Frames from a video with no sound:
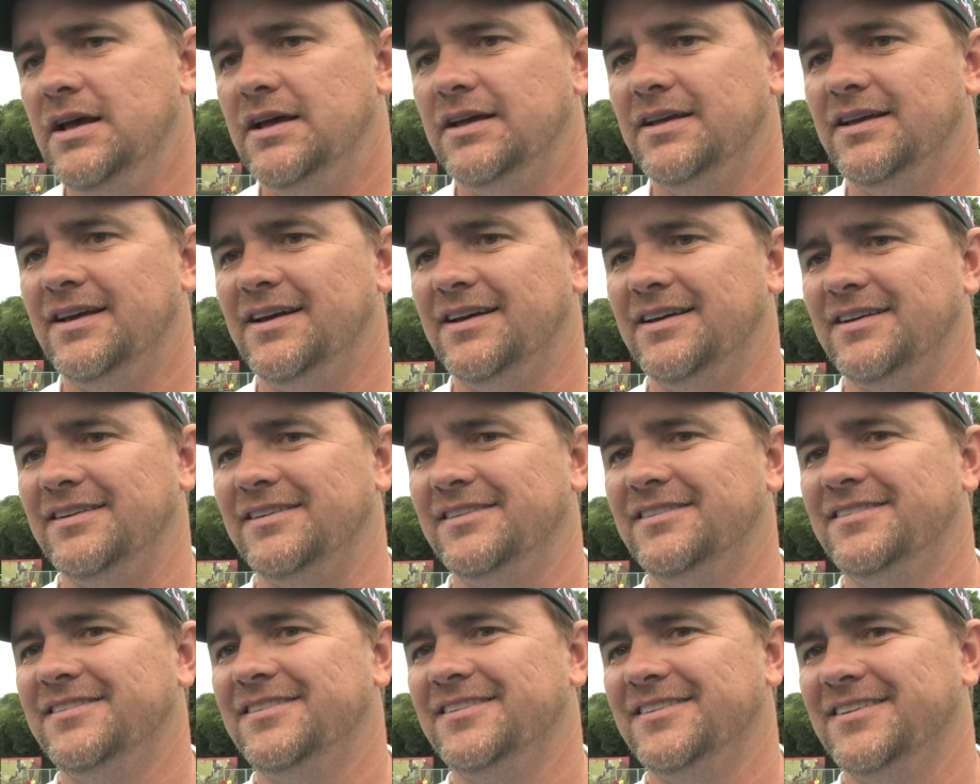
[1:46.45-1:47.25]

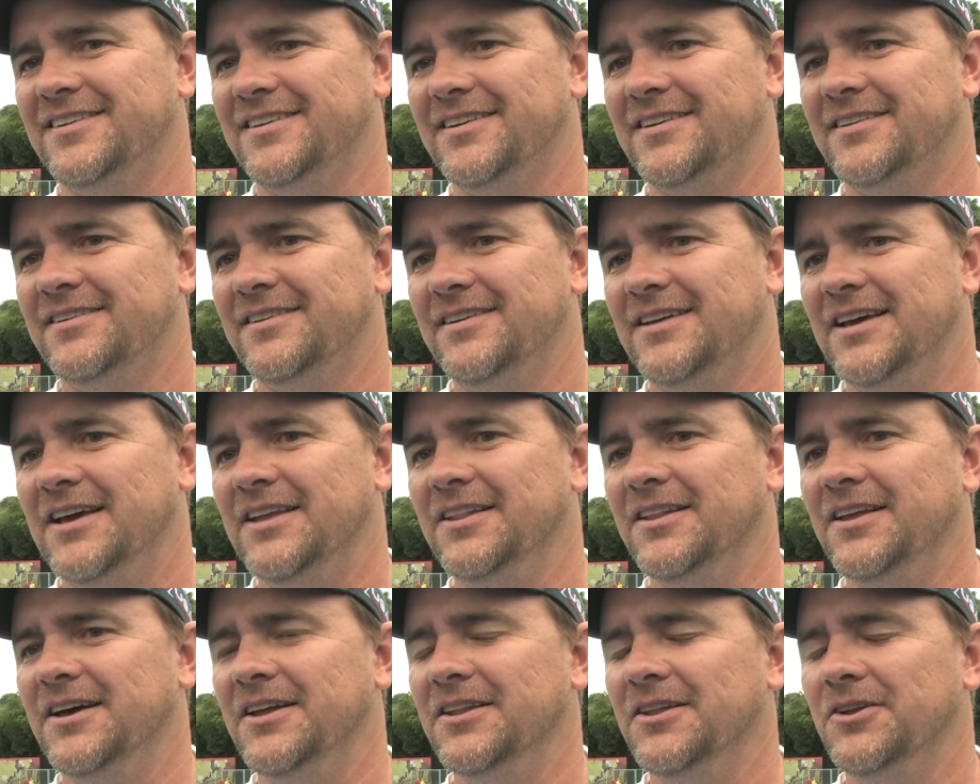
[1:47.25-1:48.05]
it's
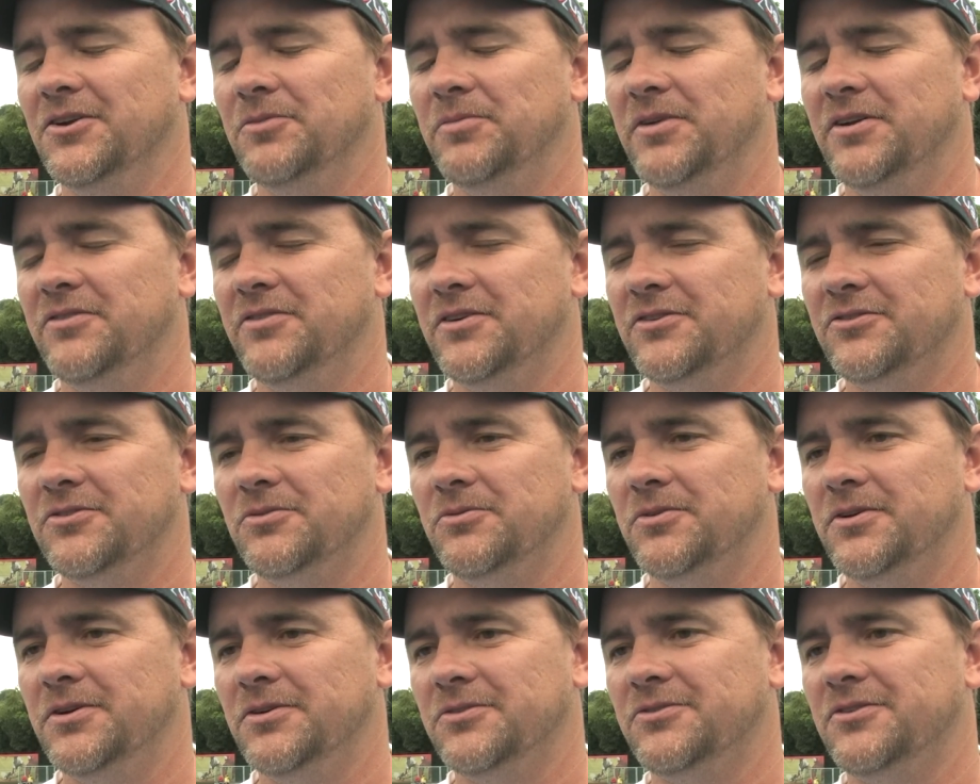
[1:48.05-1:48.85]
a little bit of a
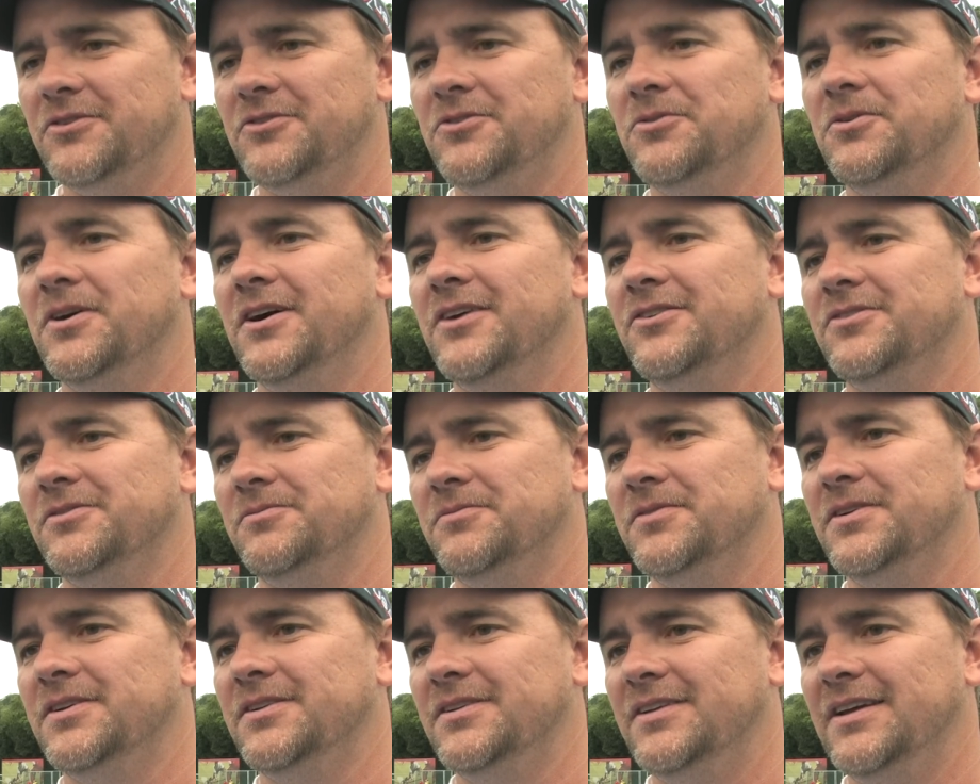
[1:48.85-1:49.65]
surreal situation,
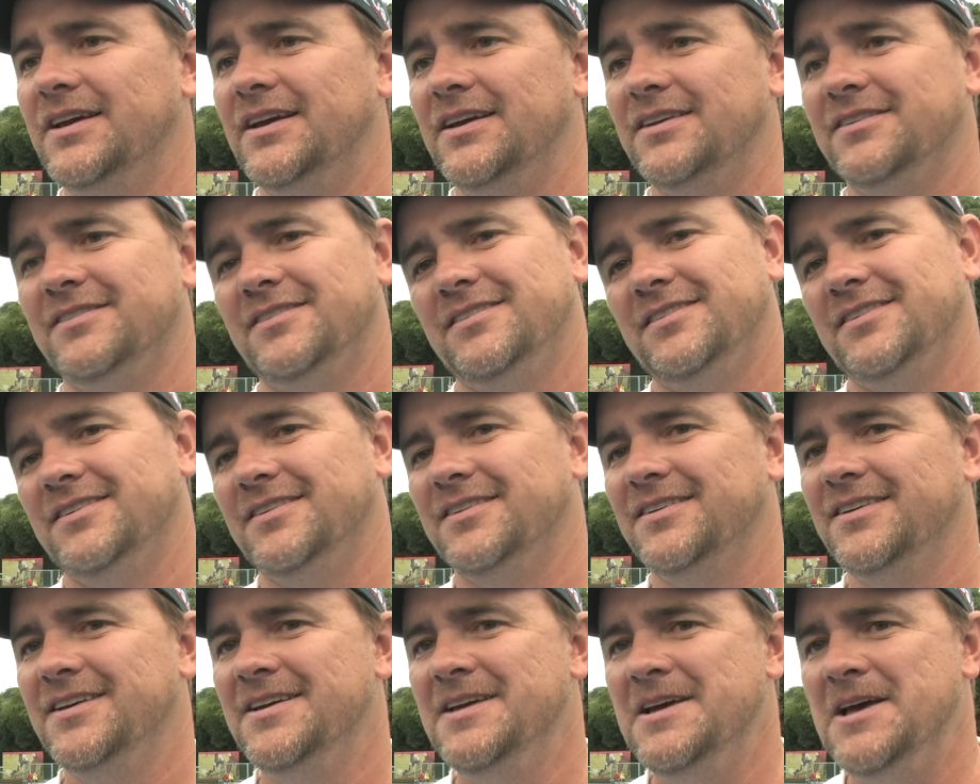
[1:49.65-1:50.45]
but yeah, it's
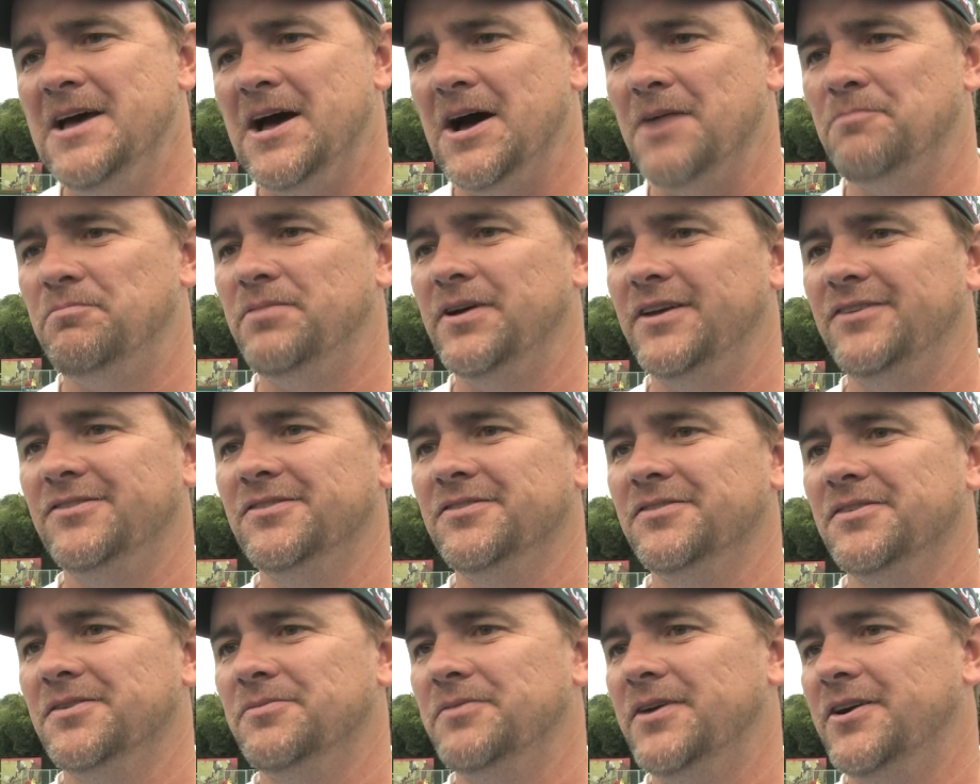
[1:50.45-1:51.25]
a piece
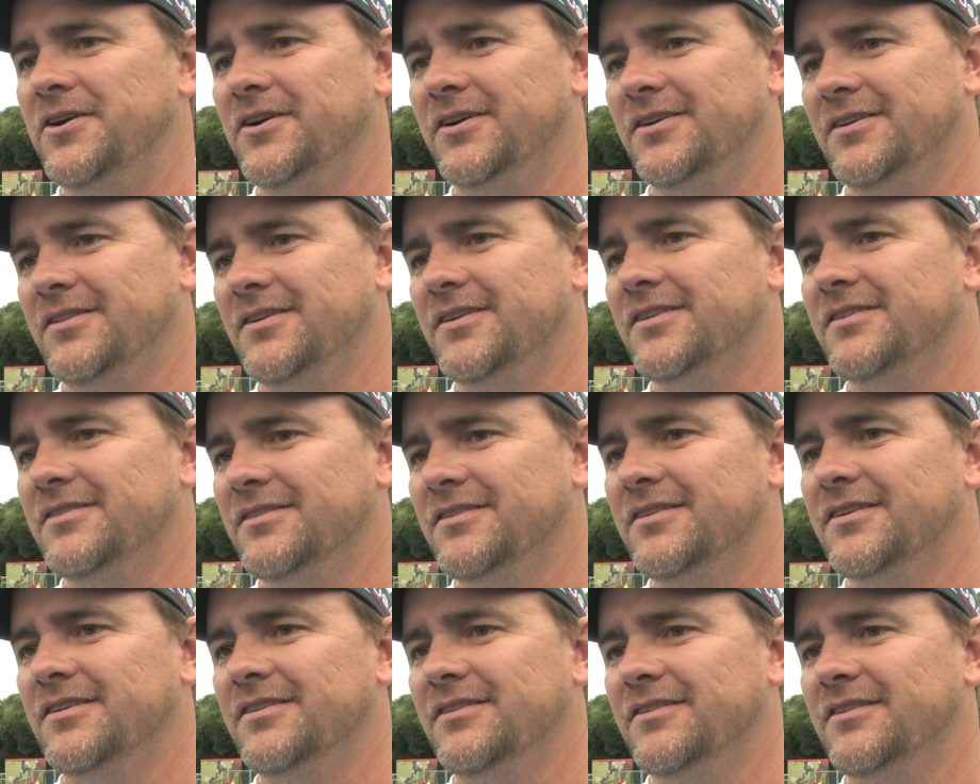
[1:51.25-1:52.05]
of America
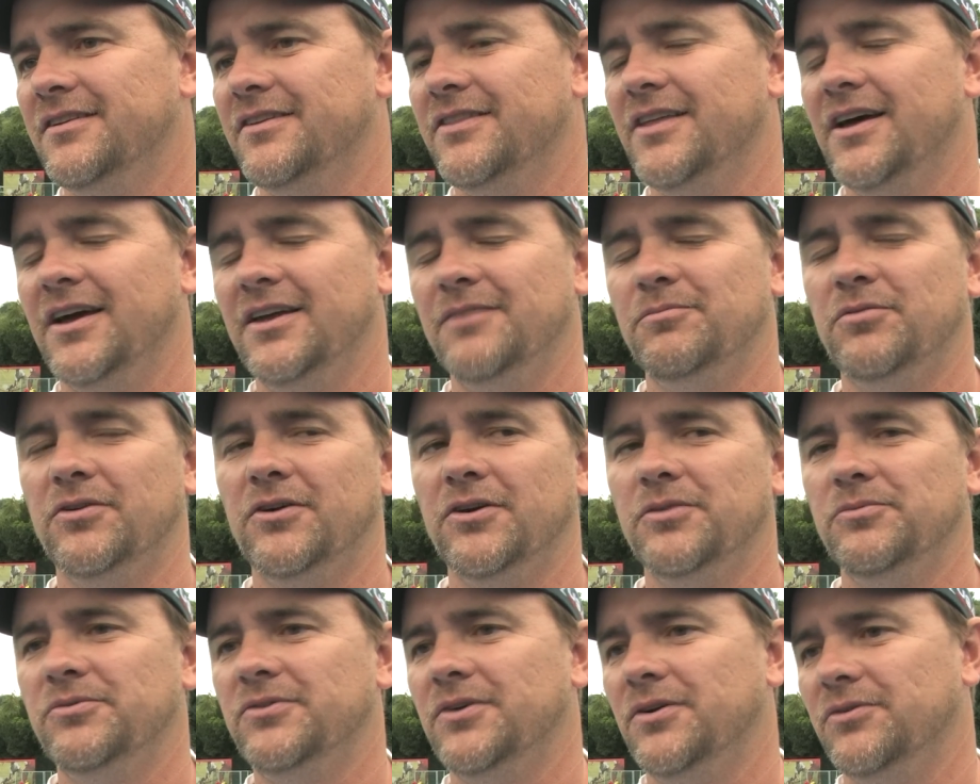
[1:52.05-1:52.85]
that they pride
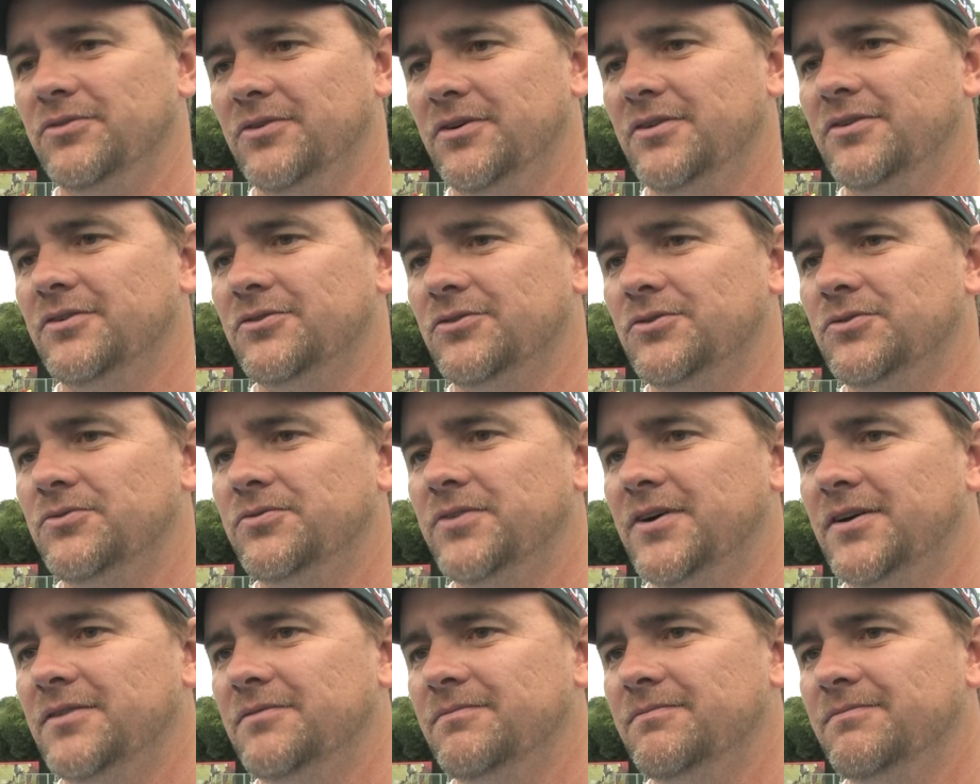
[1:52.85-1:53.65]
themselves on. It's good
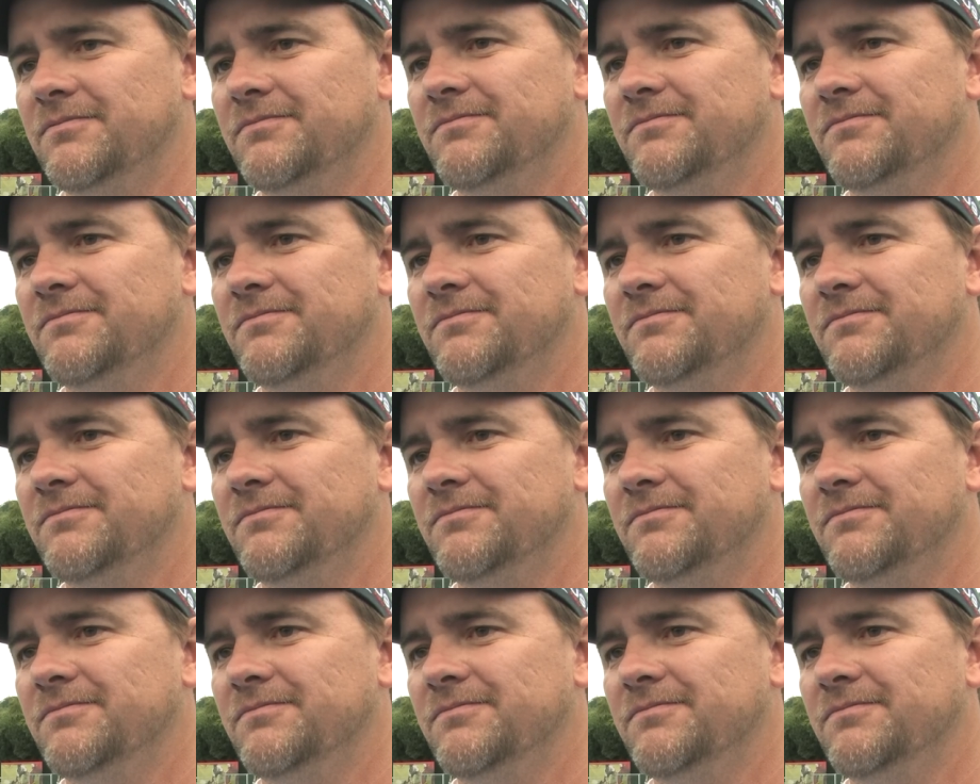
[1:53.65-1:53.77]
fun.